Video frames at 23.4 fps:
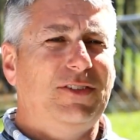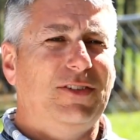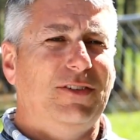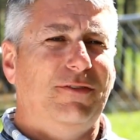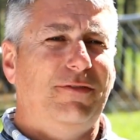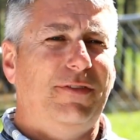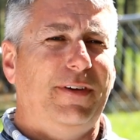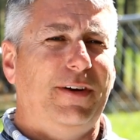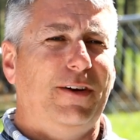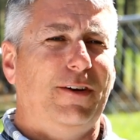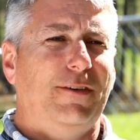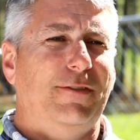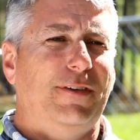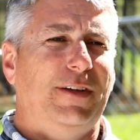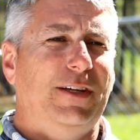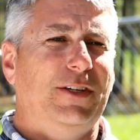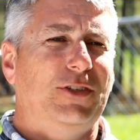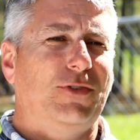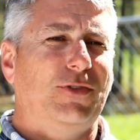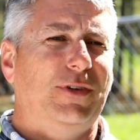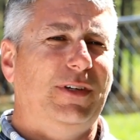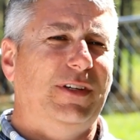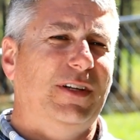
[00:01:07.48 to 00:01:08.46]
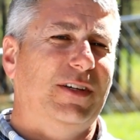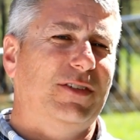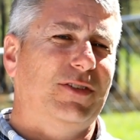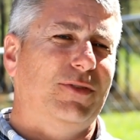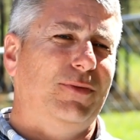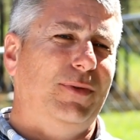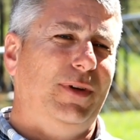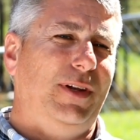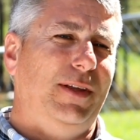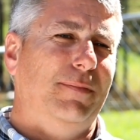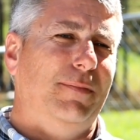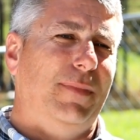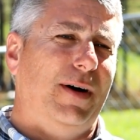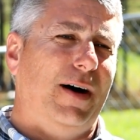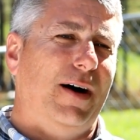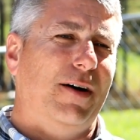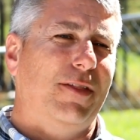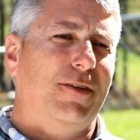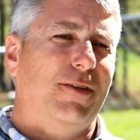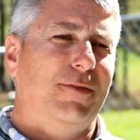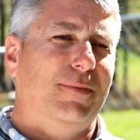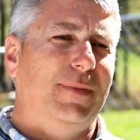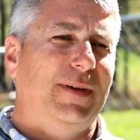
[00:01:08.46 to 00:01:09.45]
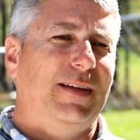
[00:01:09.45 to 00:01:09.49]
and fear of injury doesn't really
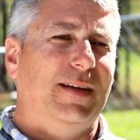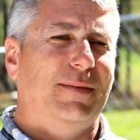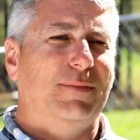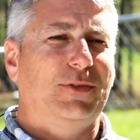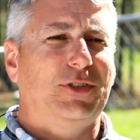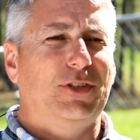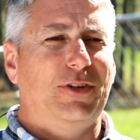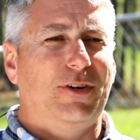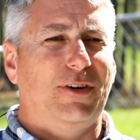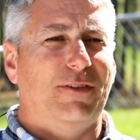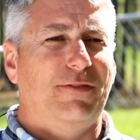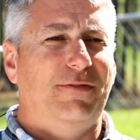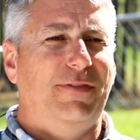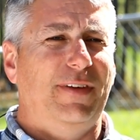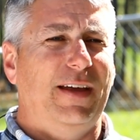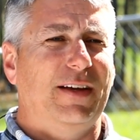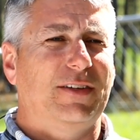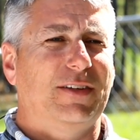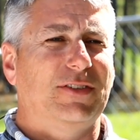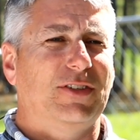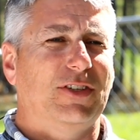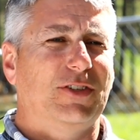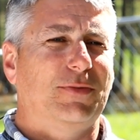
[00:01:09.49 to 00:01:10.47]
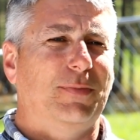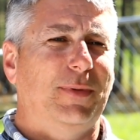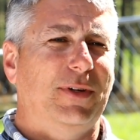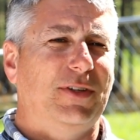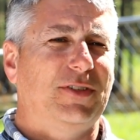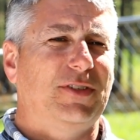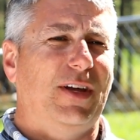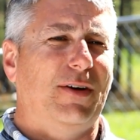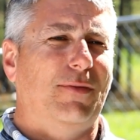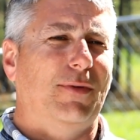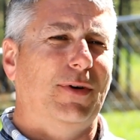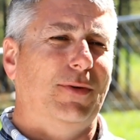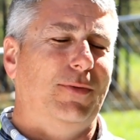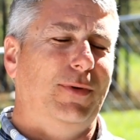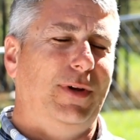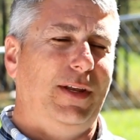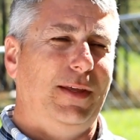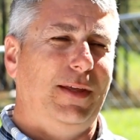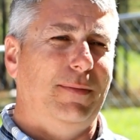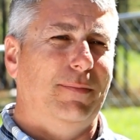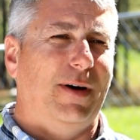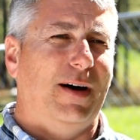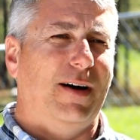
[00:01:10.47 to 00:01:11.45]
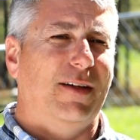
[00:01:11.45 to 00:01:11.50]
bother me. I'm sure it affects us, but it's not what
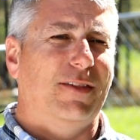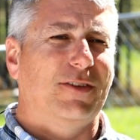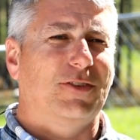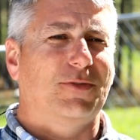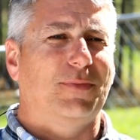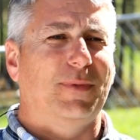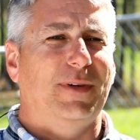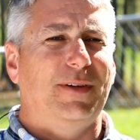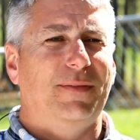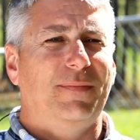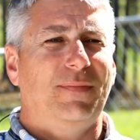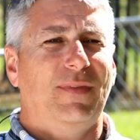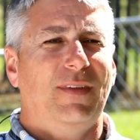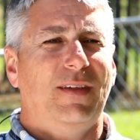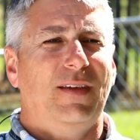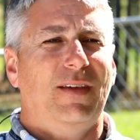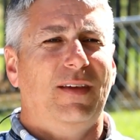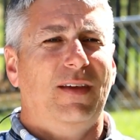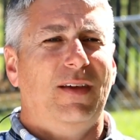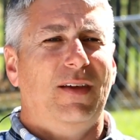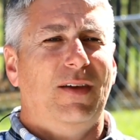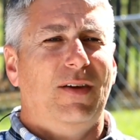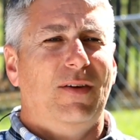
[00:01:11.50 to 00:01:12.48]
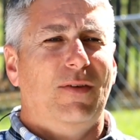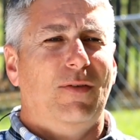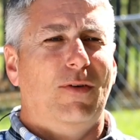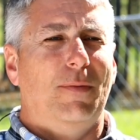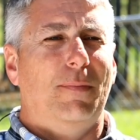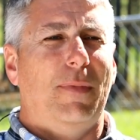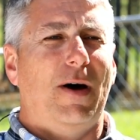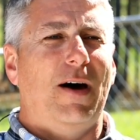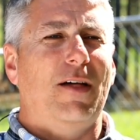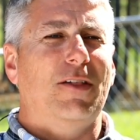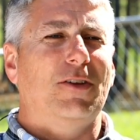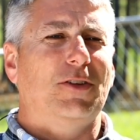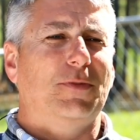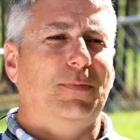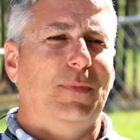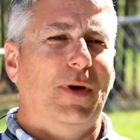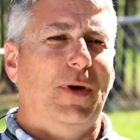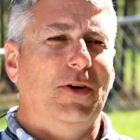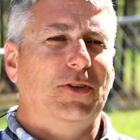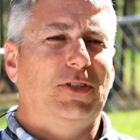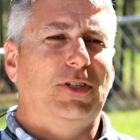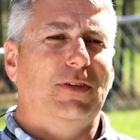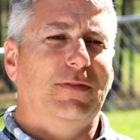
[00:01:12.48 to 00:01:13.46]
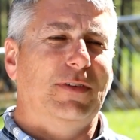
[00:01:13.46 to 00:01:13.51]
really bothers me. What bothers
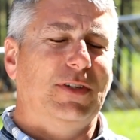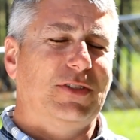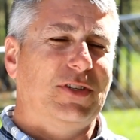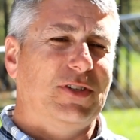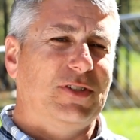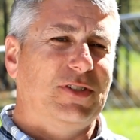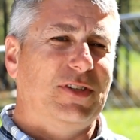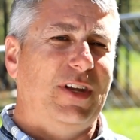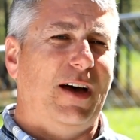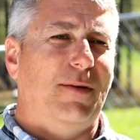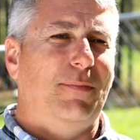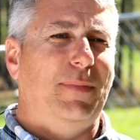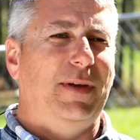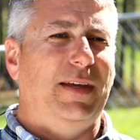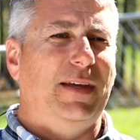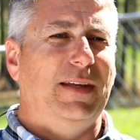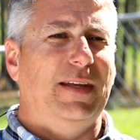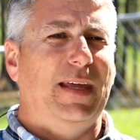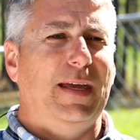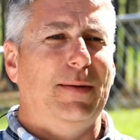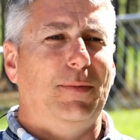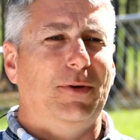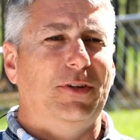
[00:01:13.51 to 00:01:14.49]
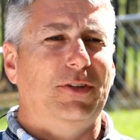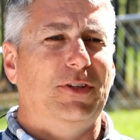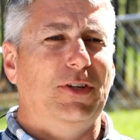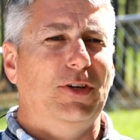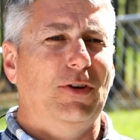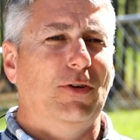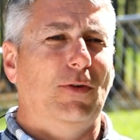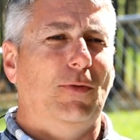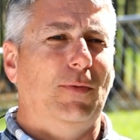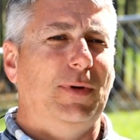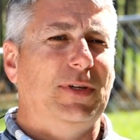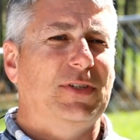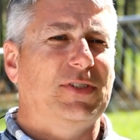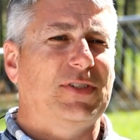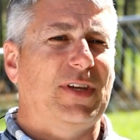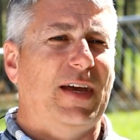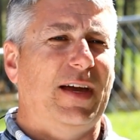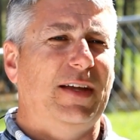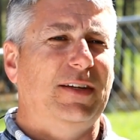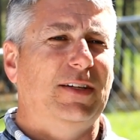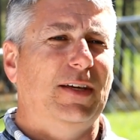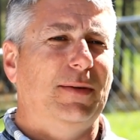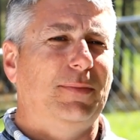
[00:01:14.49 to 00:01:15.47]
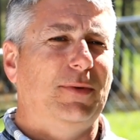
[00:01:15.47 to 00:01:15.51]
most of us is not being able to do what we
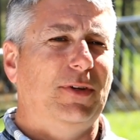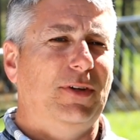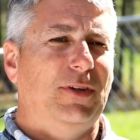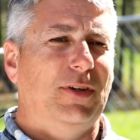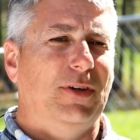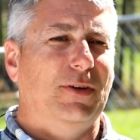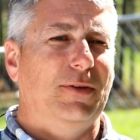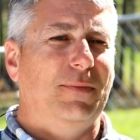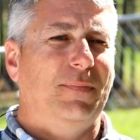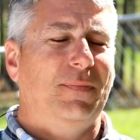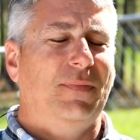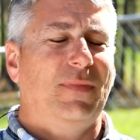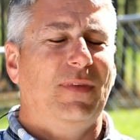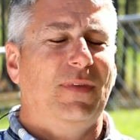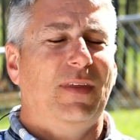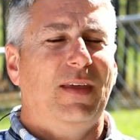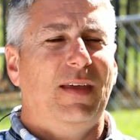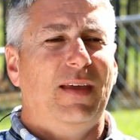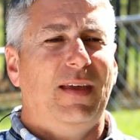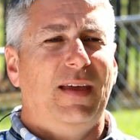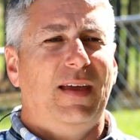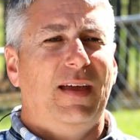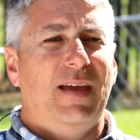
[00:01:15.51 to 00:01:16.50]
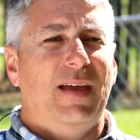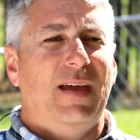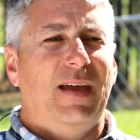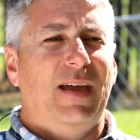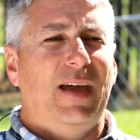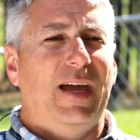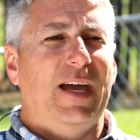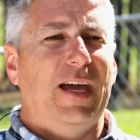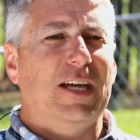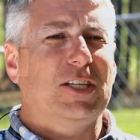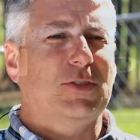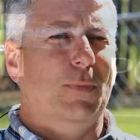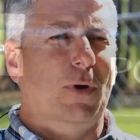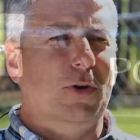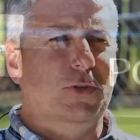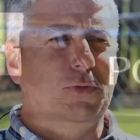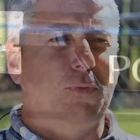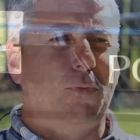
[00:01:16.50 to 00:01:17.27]
signed up to do. Ask most